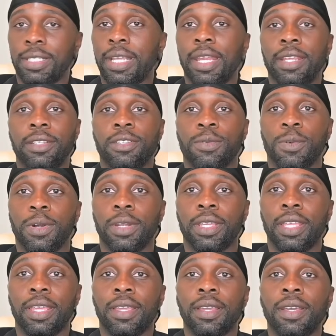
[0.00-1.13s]
that it's
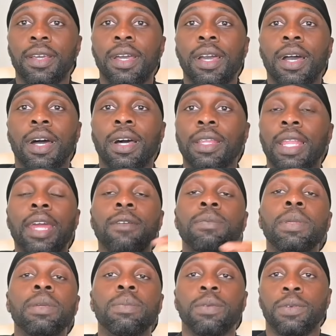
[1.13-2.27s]
working. A lot of
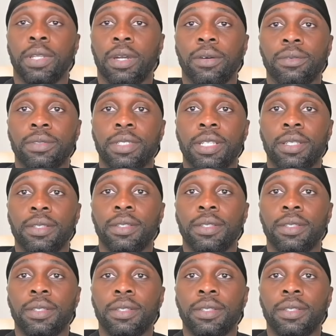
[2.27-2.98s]
people don't.